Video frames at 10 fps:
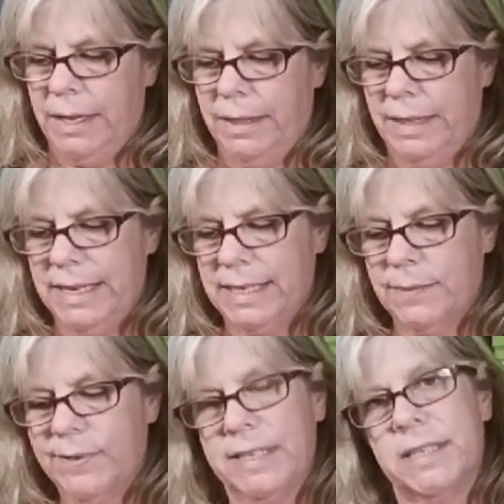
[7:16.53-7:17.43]
this
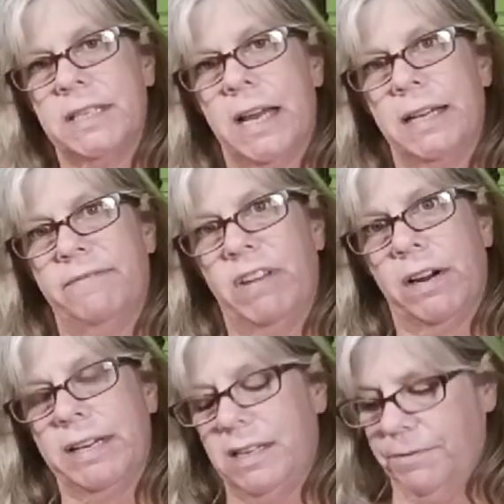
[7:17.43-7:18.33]
one is a
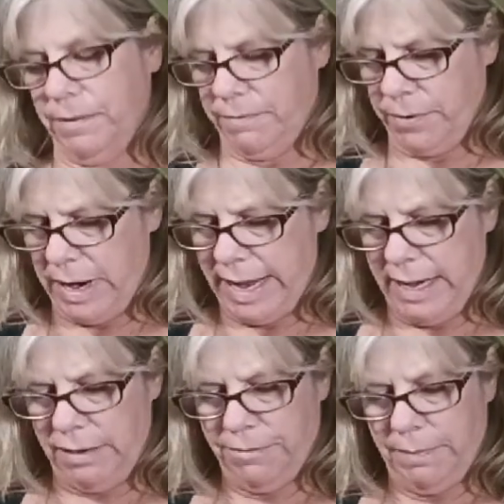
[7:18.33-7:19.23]
very different
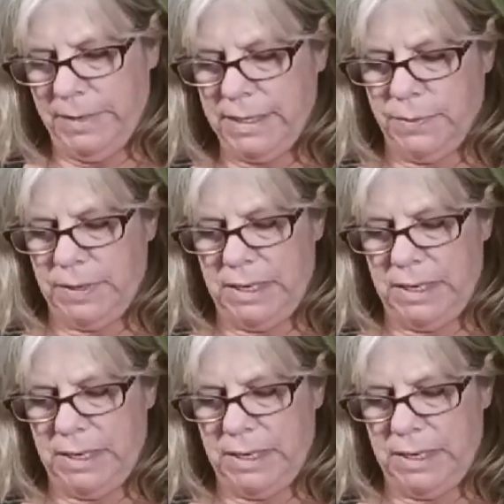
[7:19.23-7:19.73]
variety from this one.